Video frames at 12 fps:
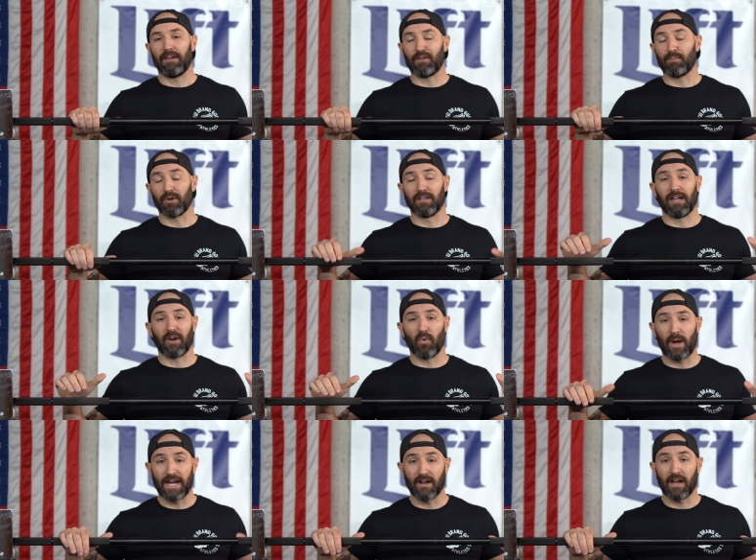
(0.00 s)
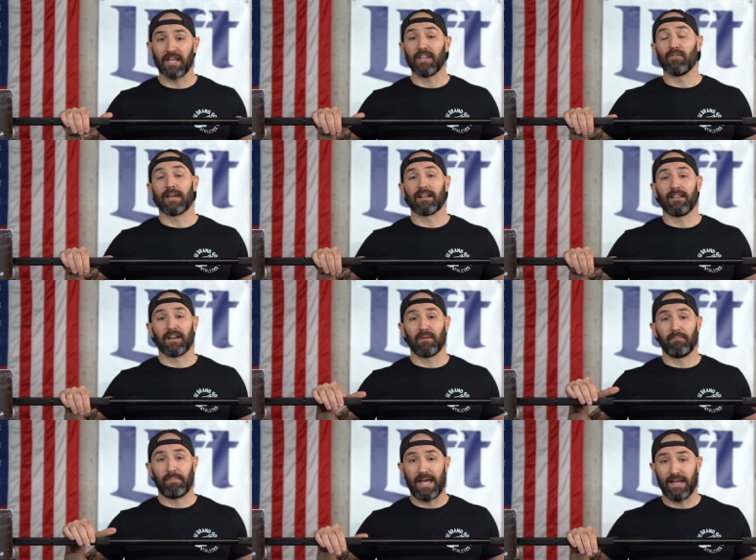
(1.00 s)
If you put a lot of weight on it, you get a lot
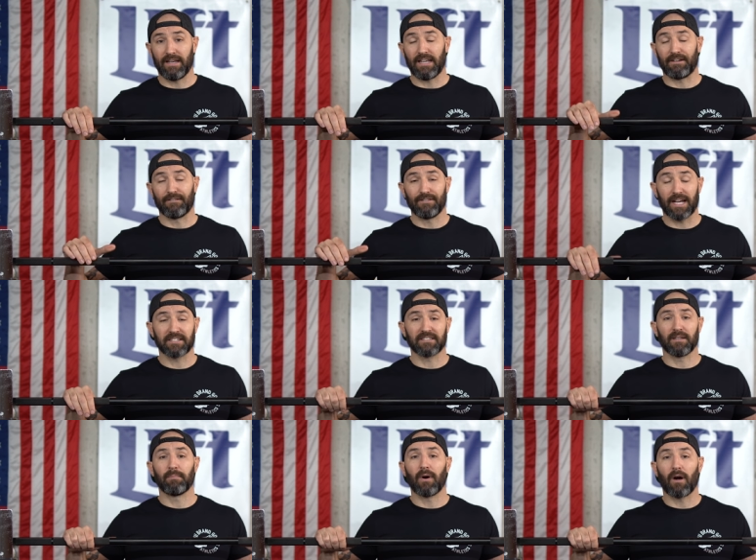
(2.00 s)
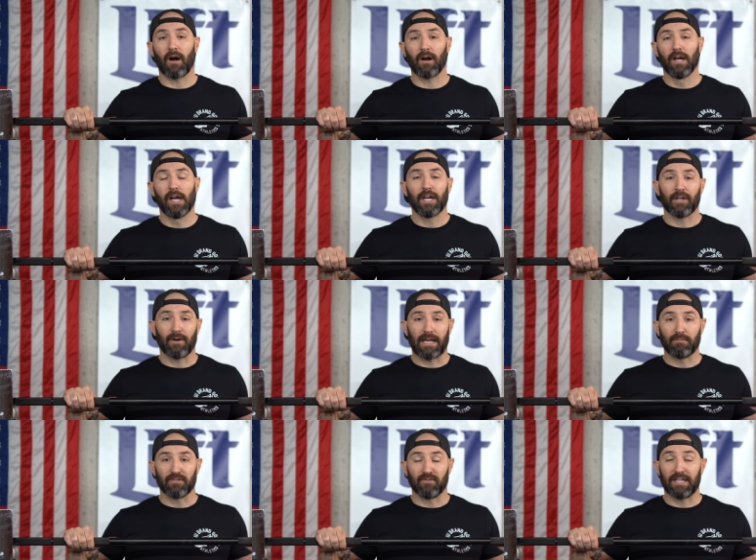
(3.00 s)
of bend and flex in the bar, you're
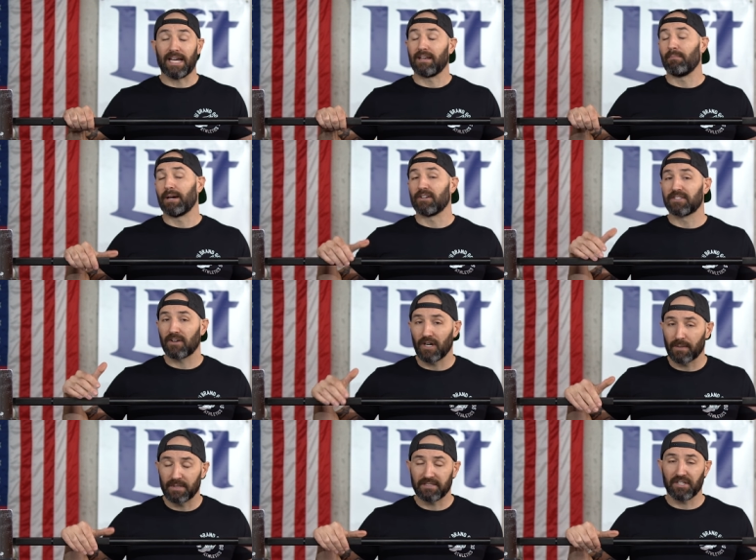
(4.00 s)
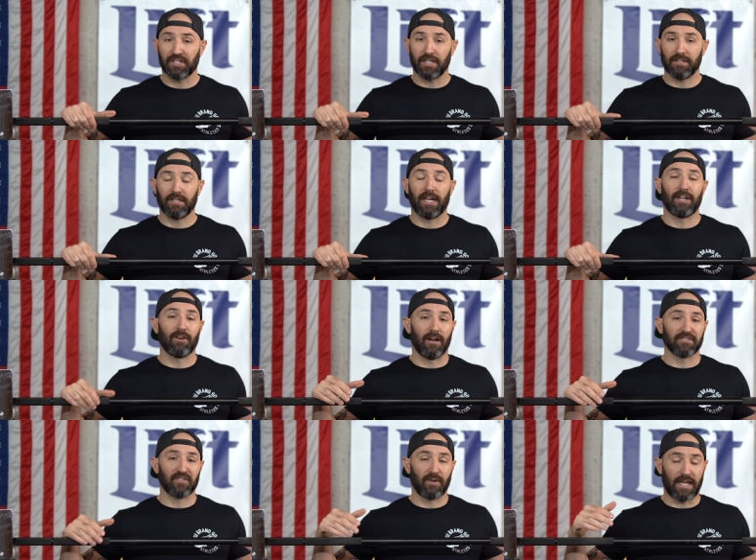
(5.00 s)
able to get in a better starting position, and you're
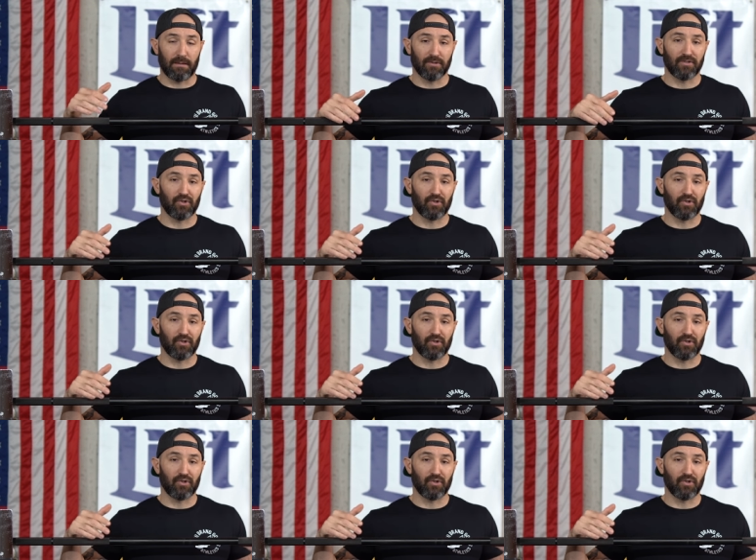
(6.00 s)
also able